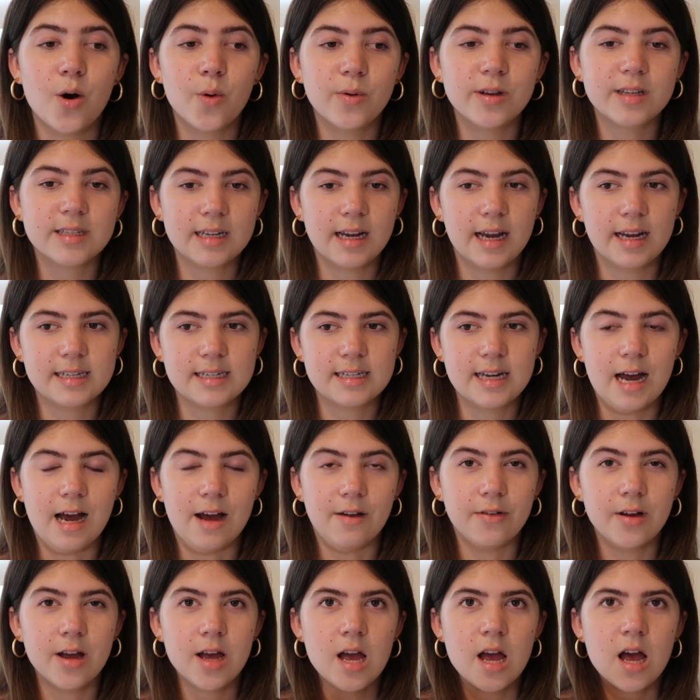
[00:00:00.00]
always nice to
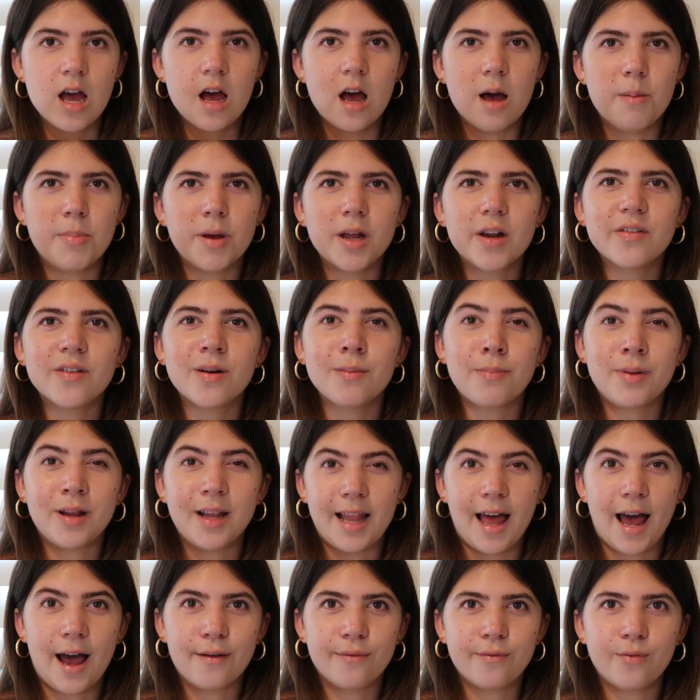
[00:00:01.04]
have a bit of a
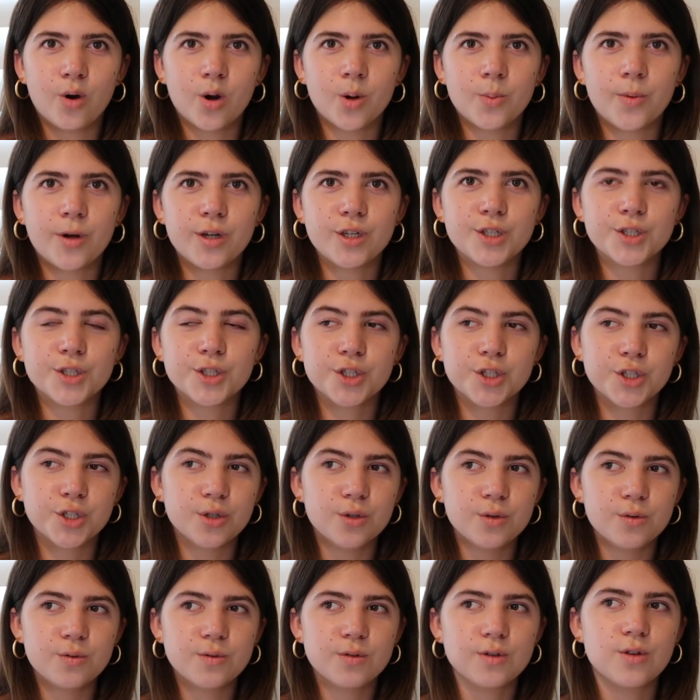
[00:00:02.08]
platform on your
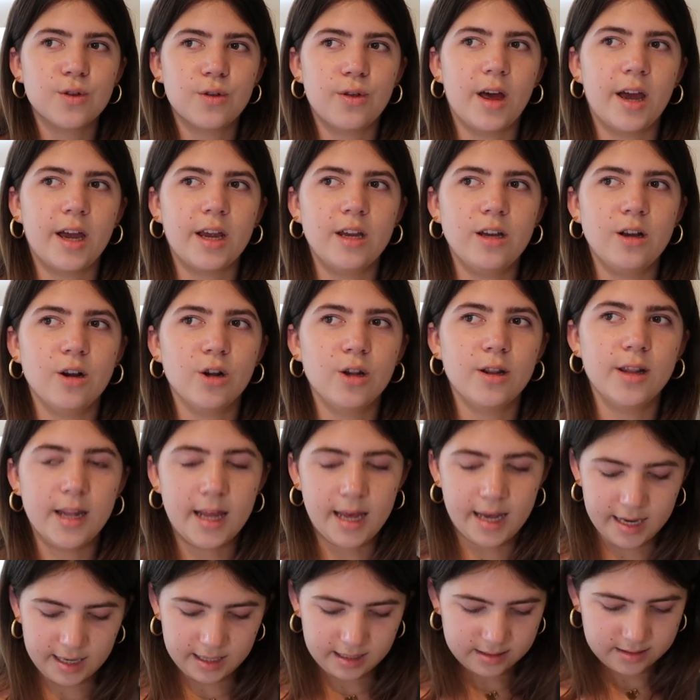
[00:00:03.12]
shoes so that your
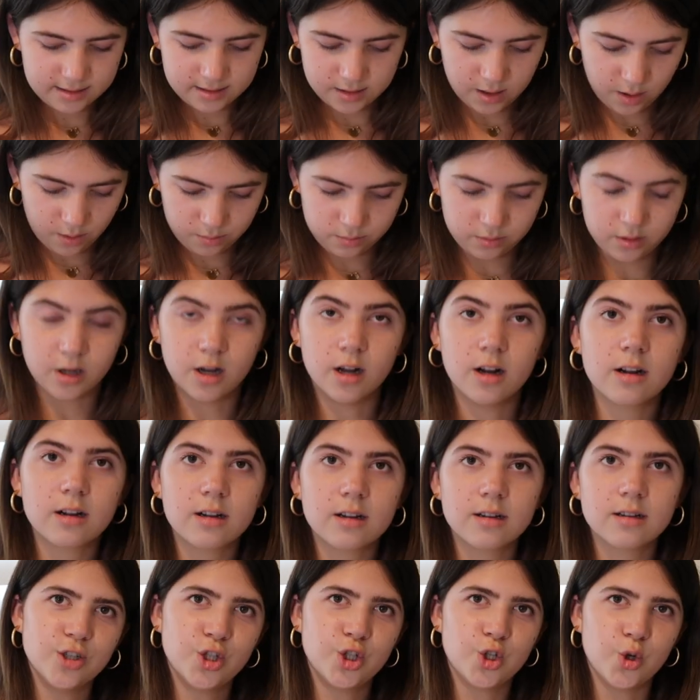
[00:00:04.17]
legs don't
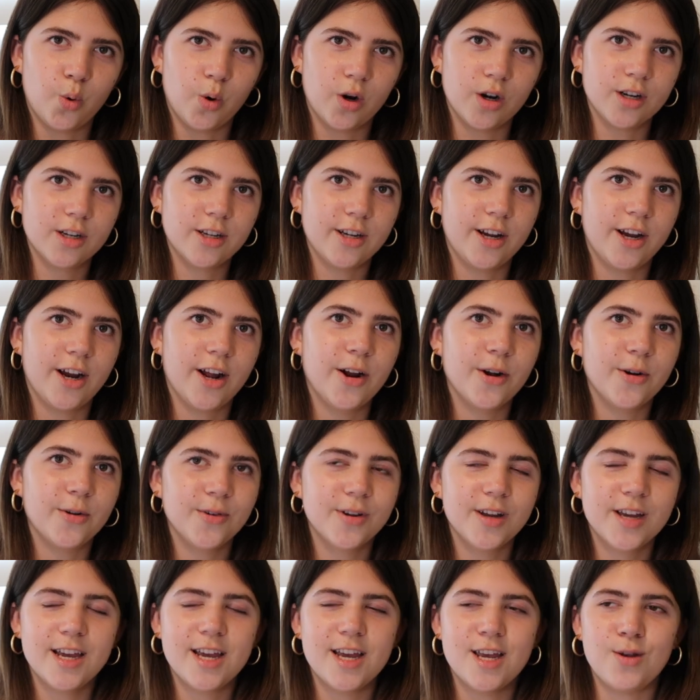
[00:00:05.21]
look short, you know?
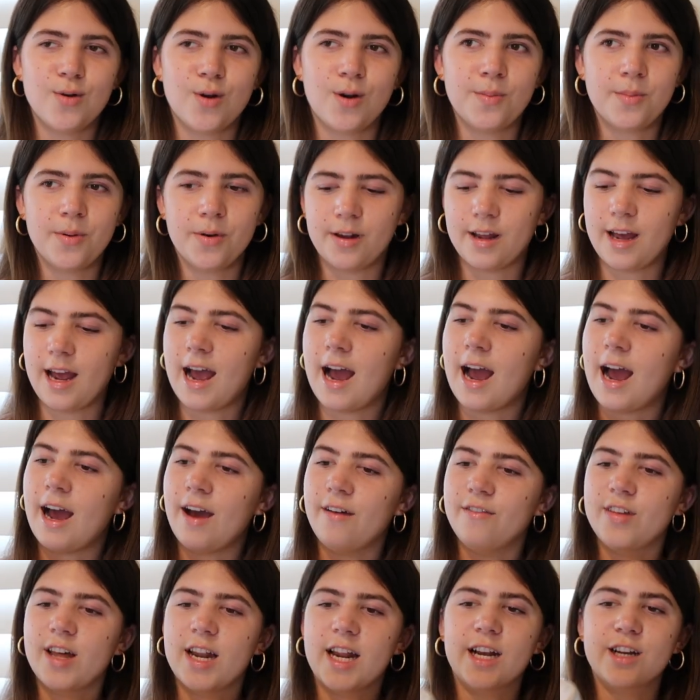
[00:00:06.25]
You want to be able to
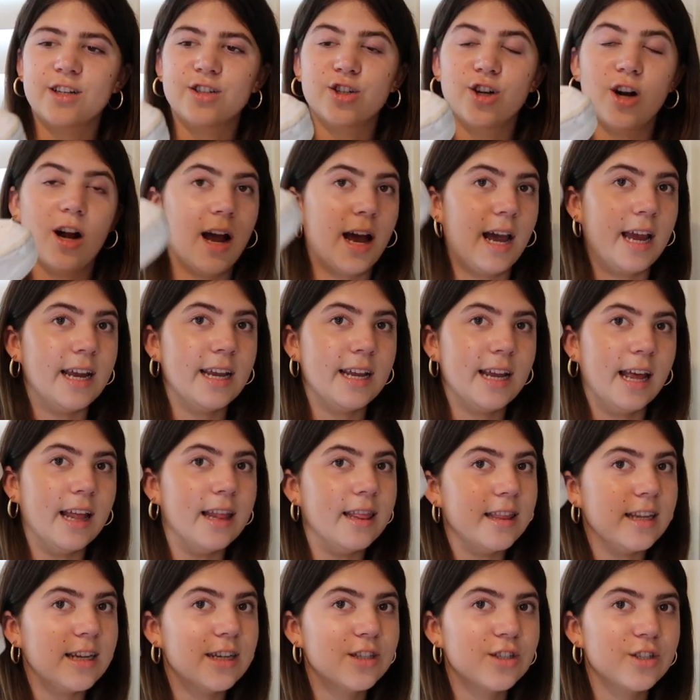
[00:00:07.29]
have that extra height,
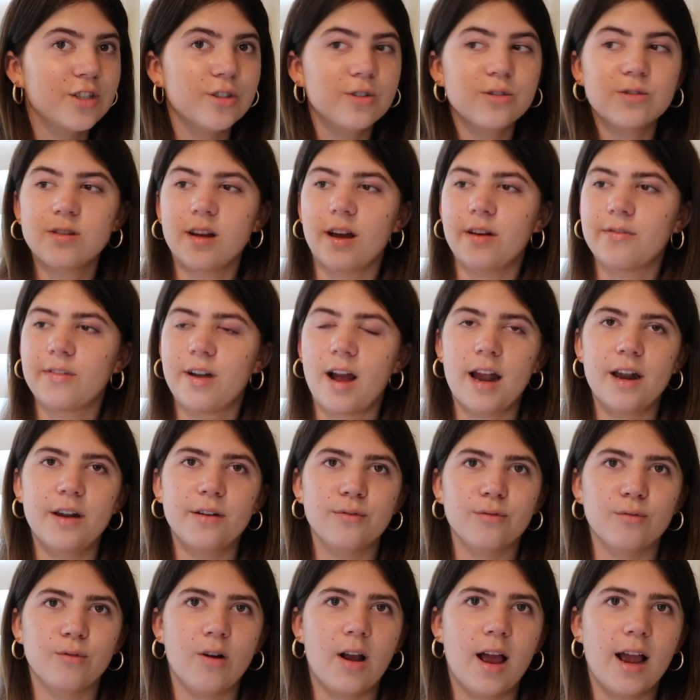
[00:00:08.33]
and these shoes I've kind
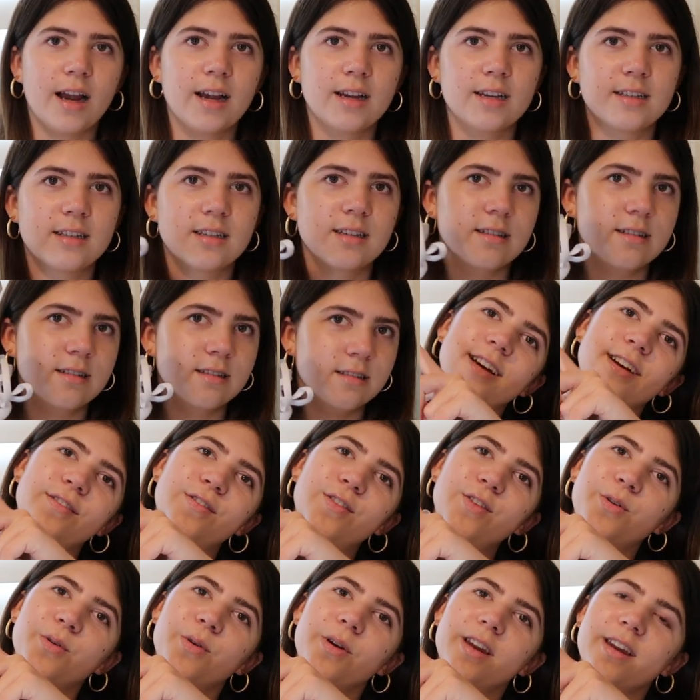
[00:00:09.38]
of wrecked,
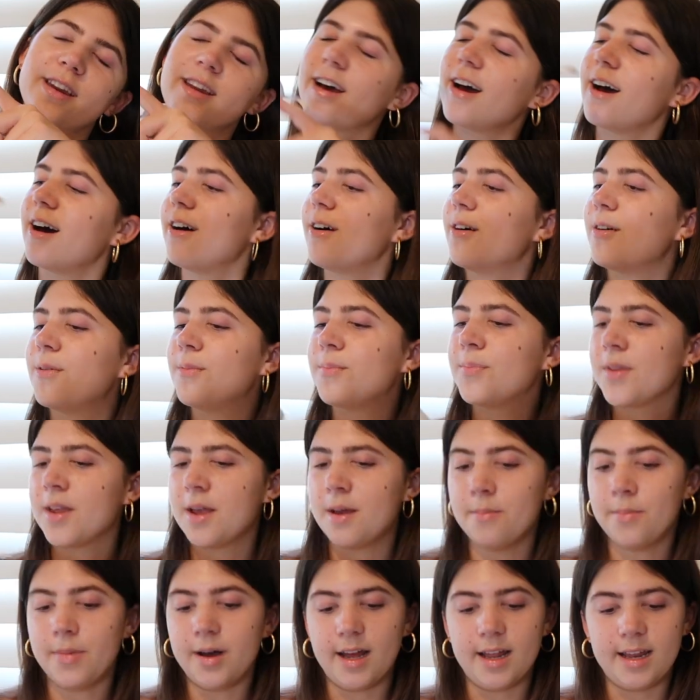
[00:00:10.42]
if you can tell,
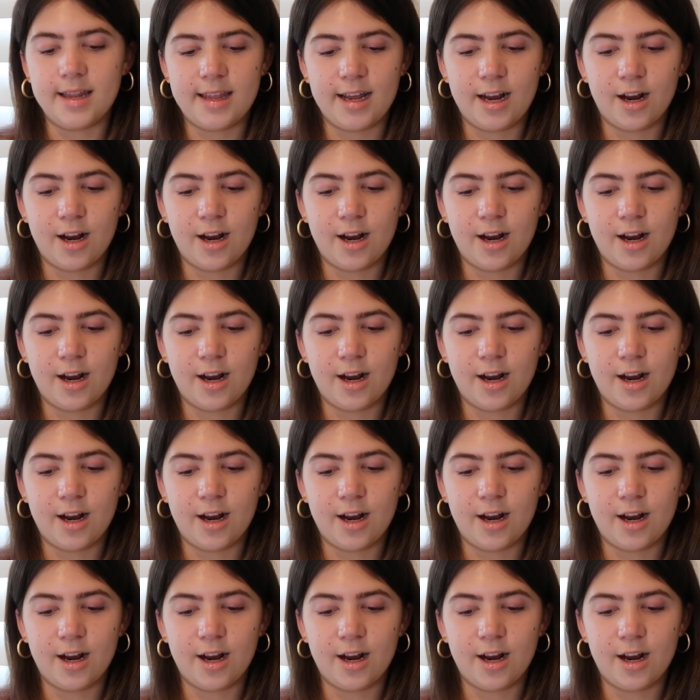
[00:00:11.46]
but